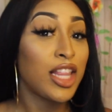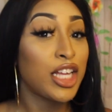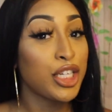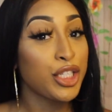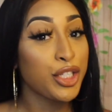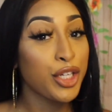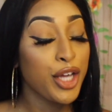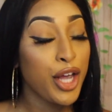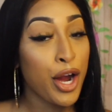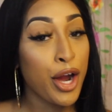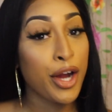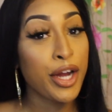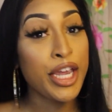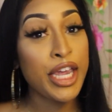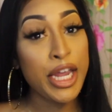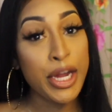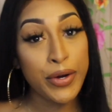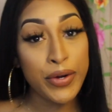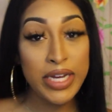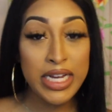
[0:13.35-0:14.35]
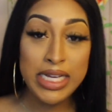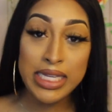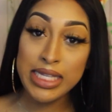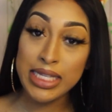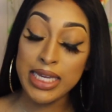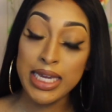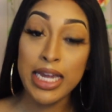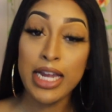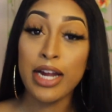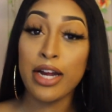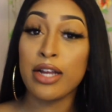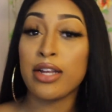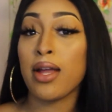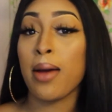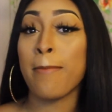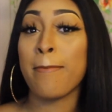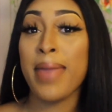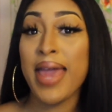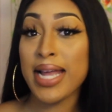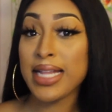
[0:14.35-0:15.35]
It's your girl Curious C here, and
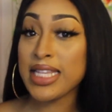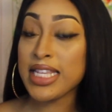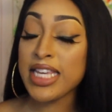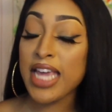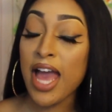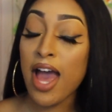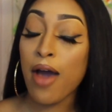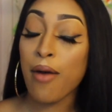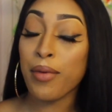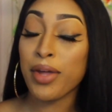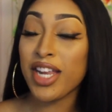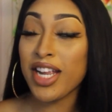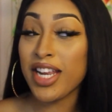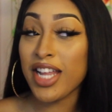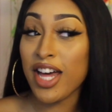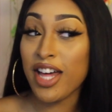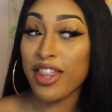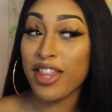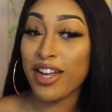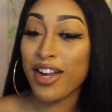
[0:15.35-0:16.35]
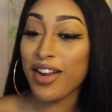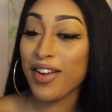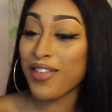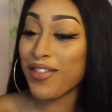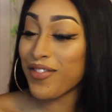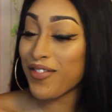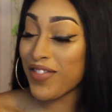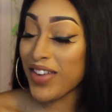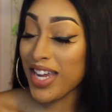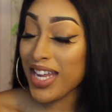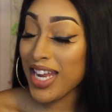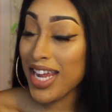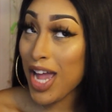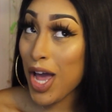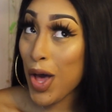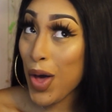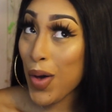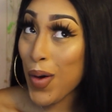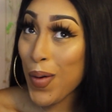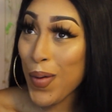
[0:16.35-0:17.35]
I'm back to y'all with another
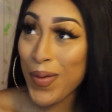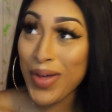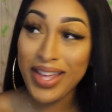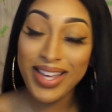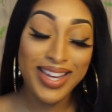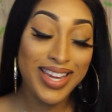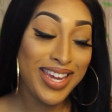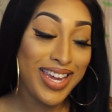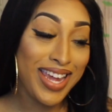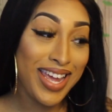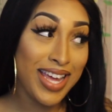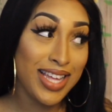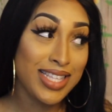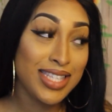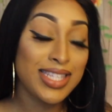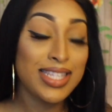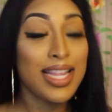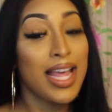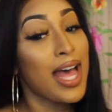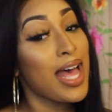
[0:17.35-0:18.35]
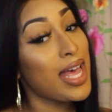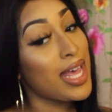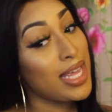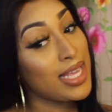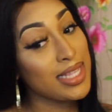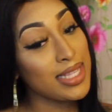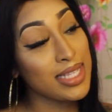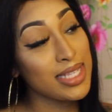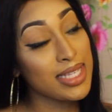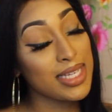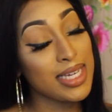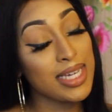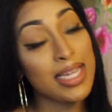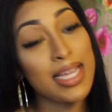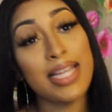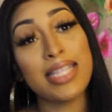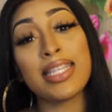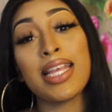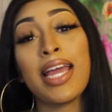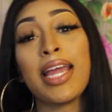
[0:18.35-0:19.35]
video. Yes, hunty,
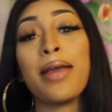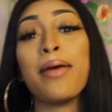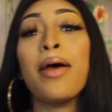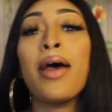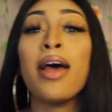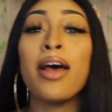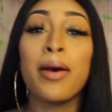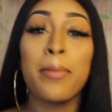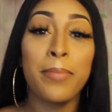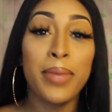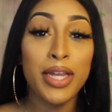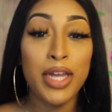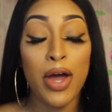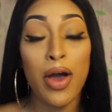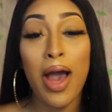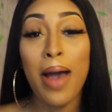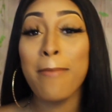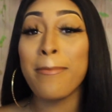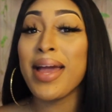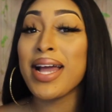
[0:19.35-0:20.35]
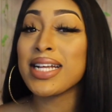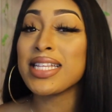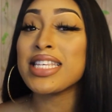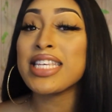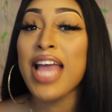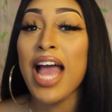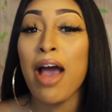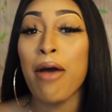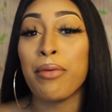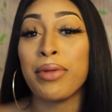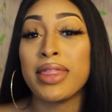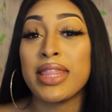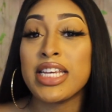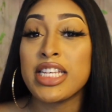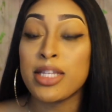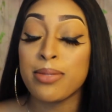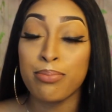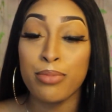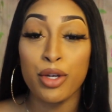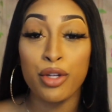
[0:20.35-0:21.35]
yes I am. But no, I'm back to y'all with
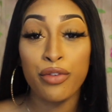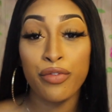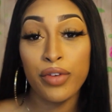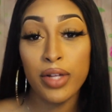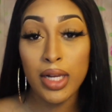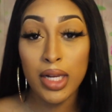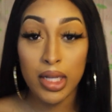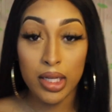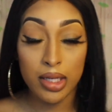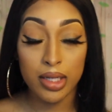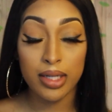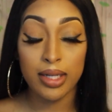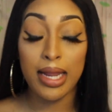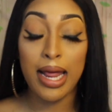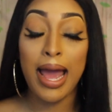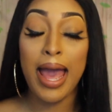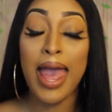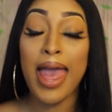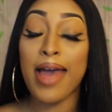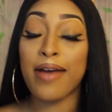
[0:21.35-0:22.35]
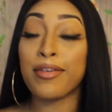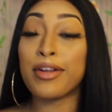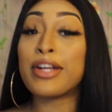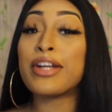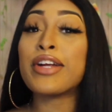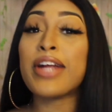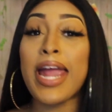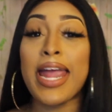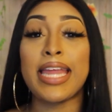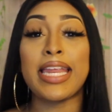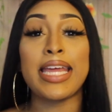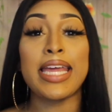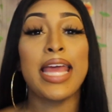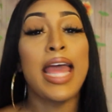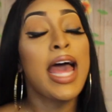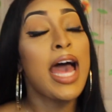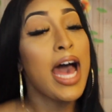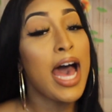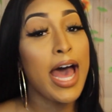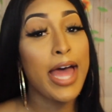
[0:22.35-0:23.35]
this beautiful look that I have created.
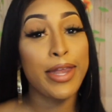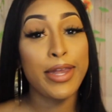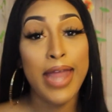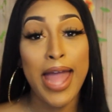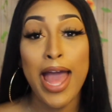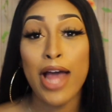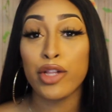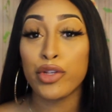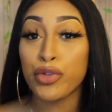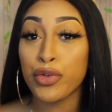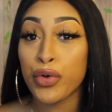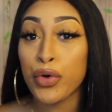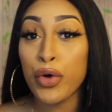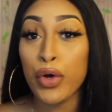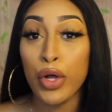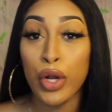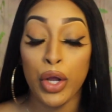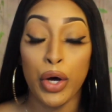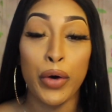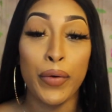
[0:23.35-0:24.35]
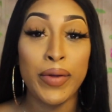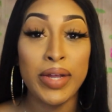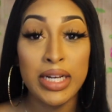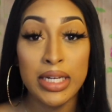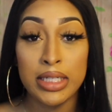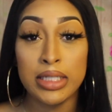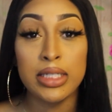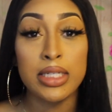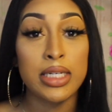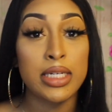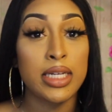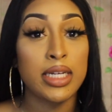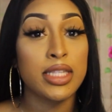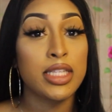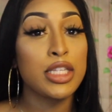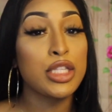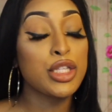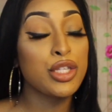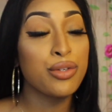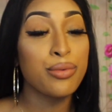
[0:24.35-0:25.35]
A natural glowy look,
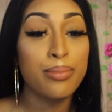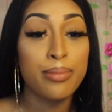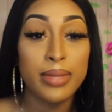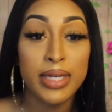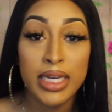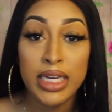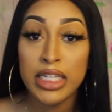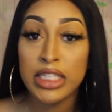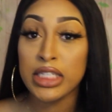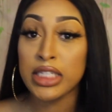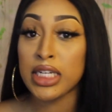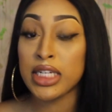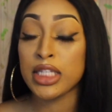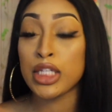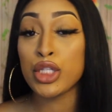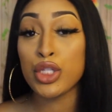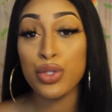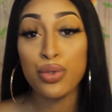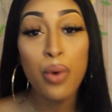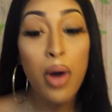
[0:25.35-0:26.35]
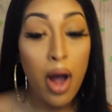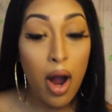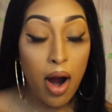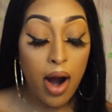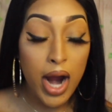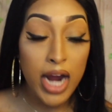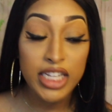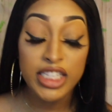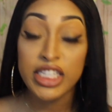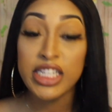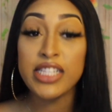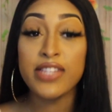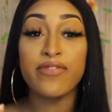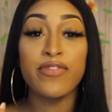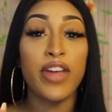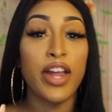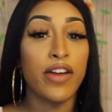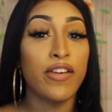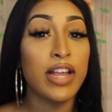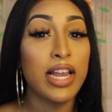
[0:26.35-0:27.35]
nothing too much, nothing too harsh. It's
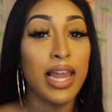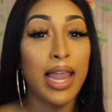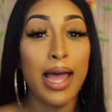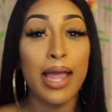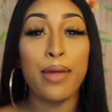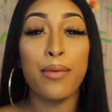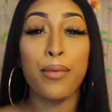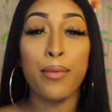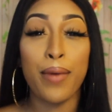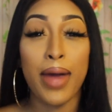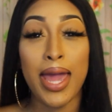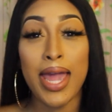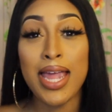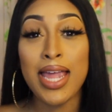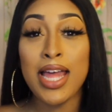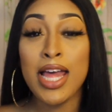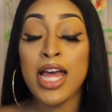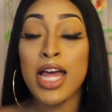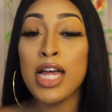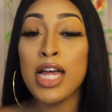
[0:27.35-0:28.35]
very lightweight.